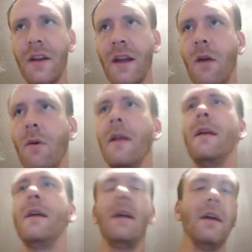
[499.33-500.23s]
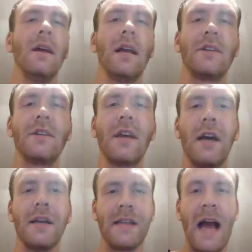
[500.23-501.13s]
Now, lastly
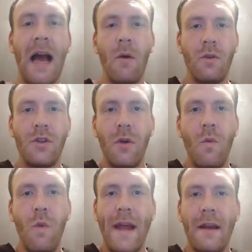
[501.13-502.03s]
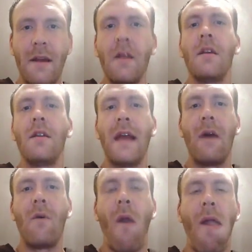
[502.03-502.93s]
guys, how to win.
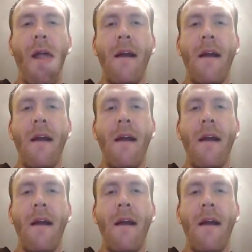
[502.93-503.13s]
Now,